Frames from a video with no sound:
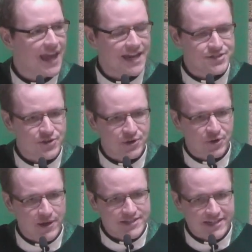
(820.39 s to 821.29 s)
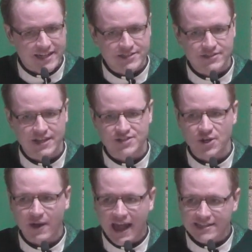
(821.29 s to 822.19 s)
And it's no coincidence, it's
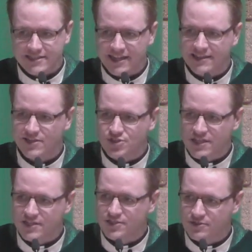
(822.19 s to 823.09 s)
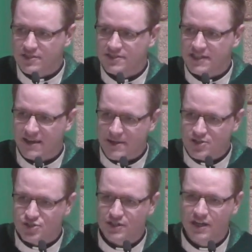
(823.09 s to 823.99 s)
no accident that Jesus uses the
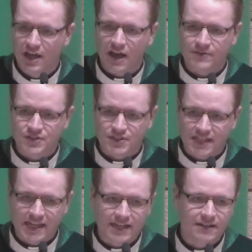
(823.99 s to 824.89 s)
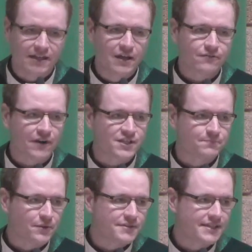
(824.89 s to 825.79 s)
image of a seed for us
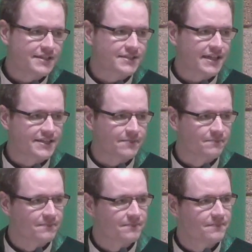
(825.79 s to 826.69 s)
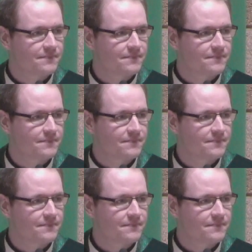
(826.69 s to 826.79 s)
building His kingdom.